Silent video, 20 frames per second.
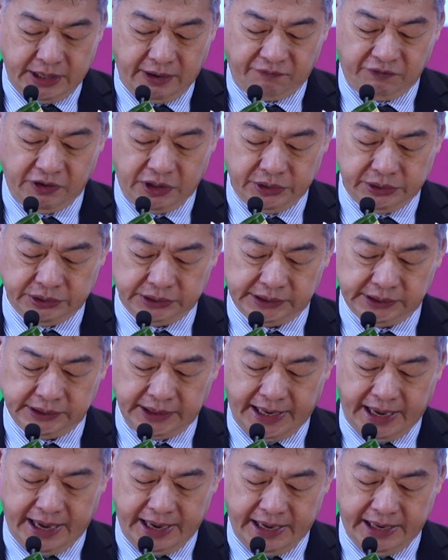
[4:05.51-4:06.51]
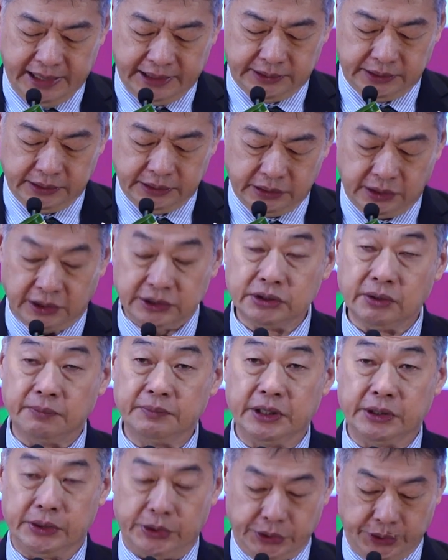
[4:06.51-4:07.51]
fuel, and consumer
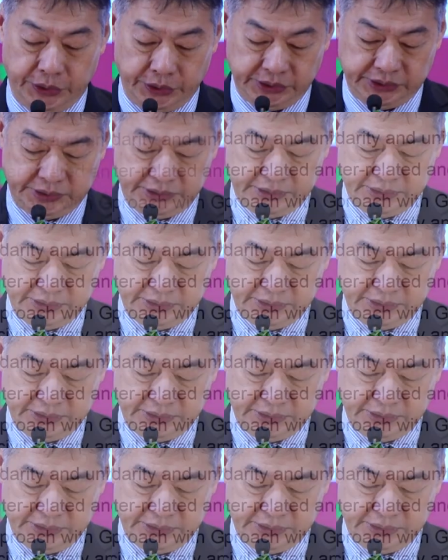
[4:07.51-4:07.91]
goods,